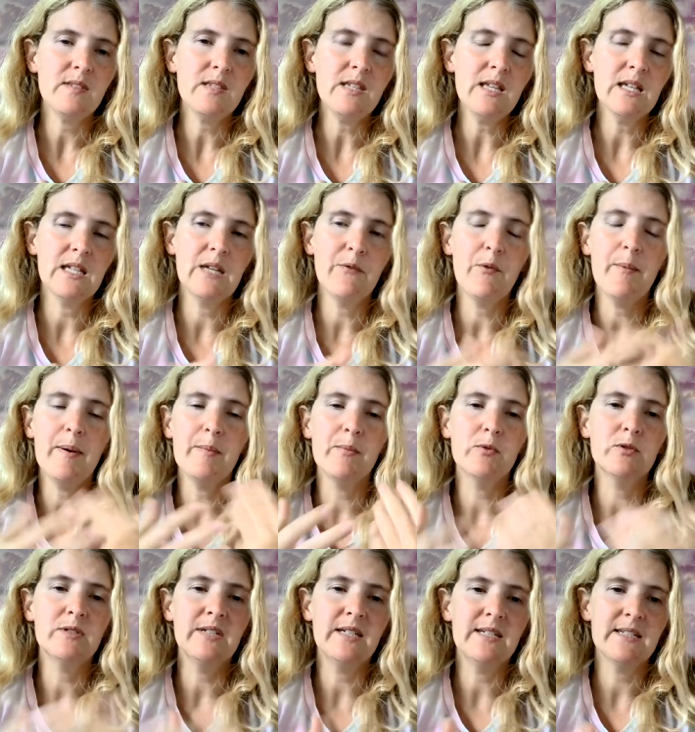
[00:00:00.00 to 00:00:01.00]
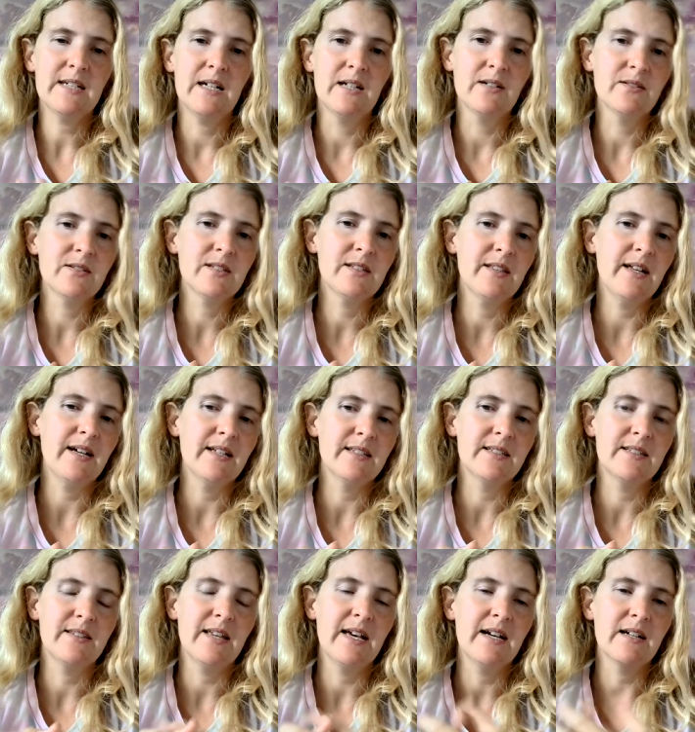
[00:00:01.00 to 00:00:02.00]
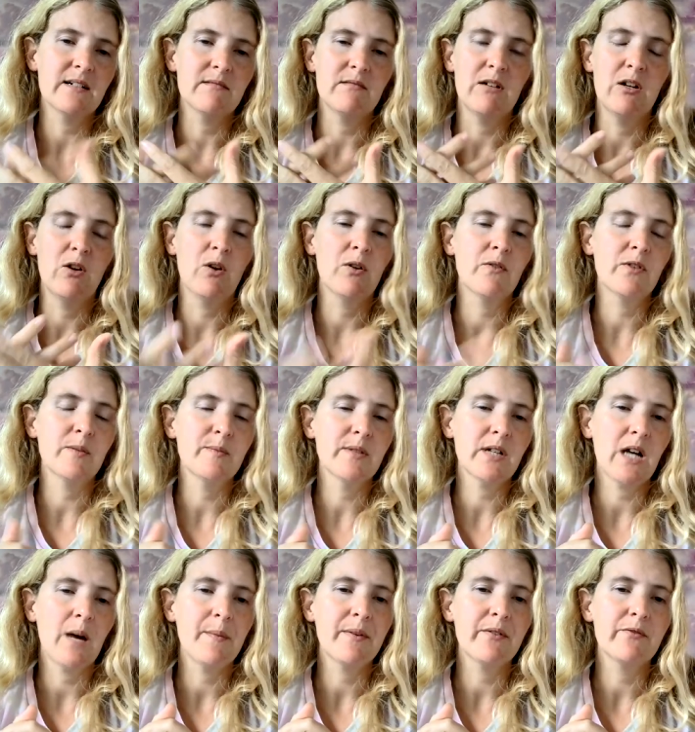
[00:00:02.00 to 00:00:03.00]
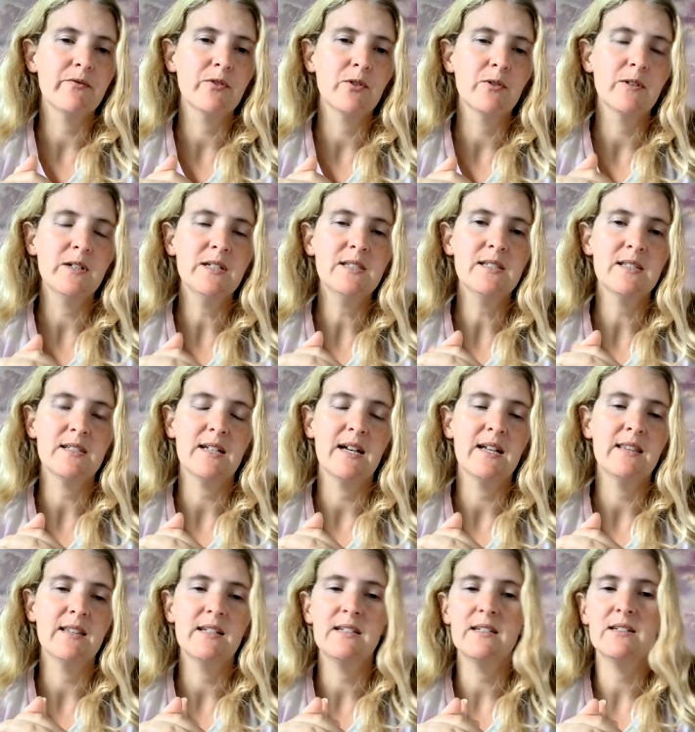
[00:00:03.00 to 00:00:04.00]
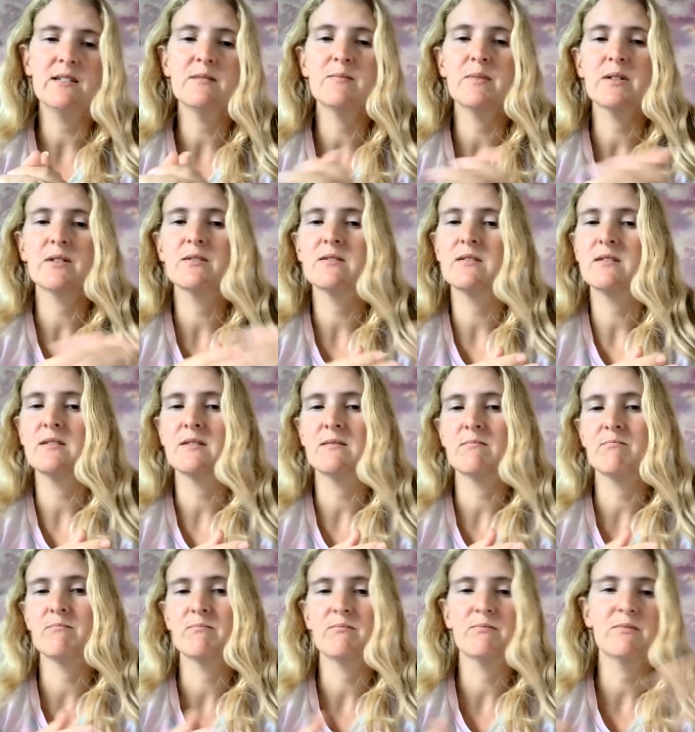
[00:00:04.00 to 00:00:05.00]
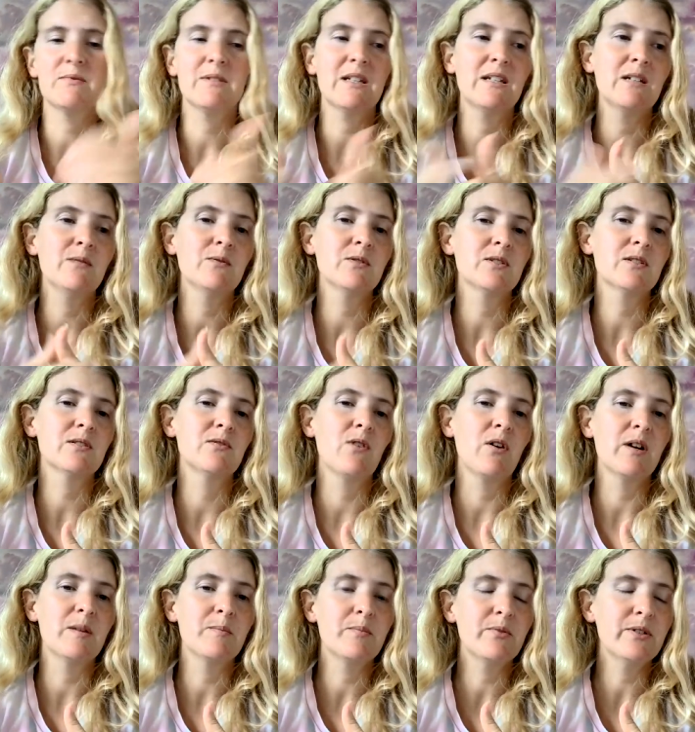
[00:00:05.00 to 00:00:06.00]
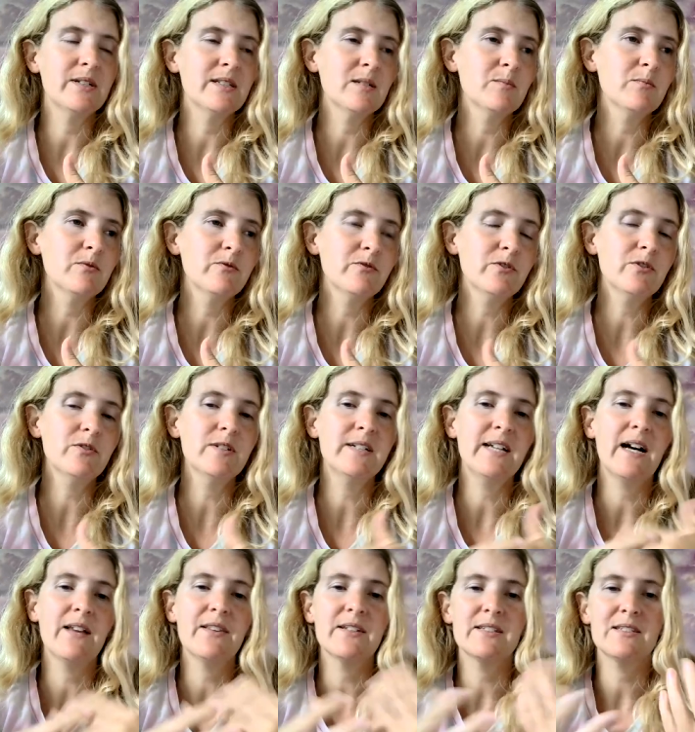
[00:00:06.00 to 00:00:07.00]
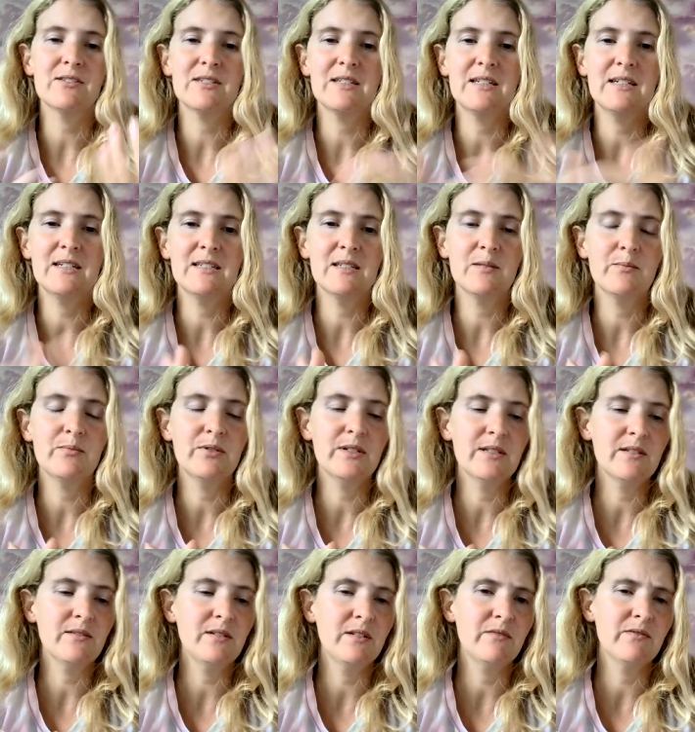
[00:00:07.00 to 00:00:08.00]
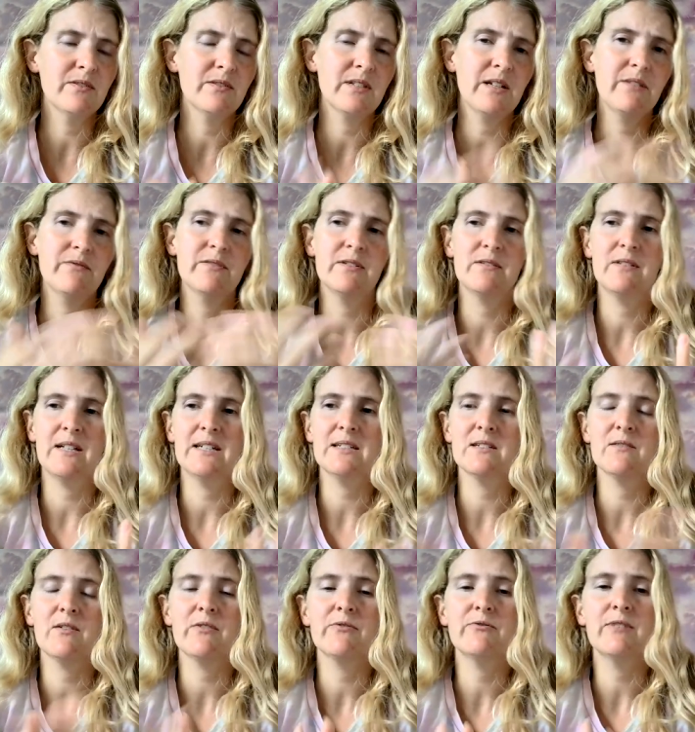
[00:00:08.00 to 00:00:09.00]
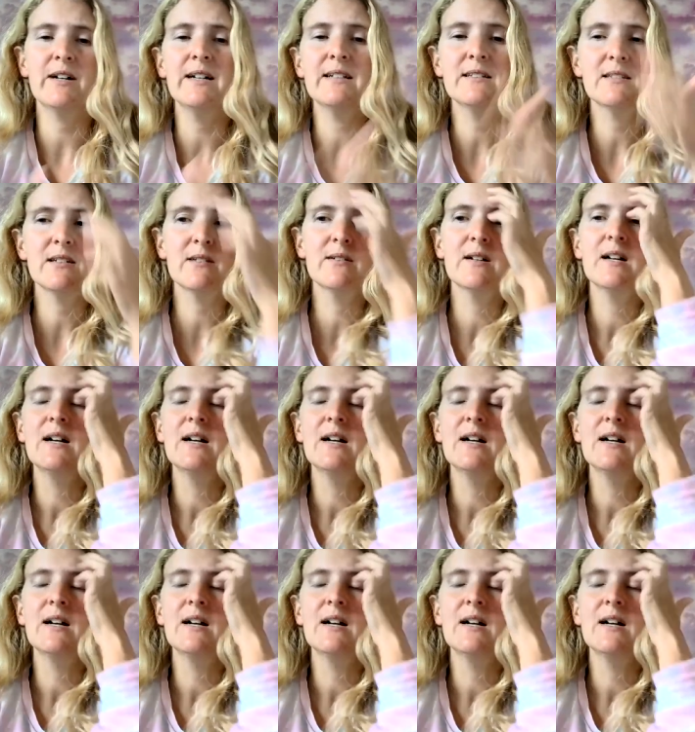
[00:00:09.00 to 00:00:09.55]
give a bit more details that there a lot of them are coming forwards and they didn't because Diddy was not in prison before and now that Diddy is in prison he they feel less of a threat so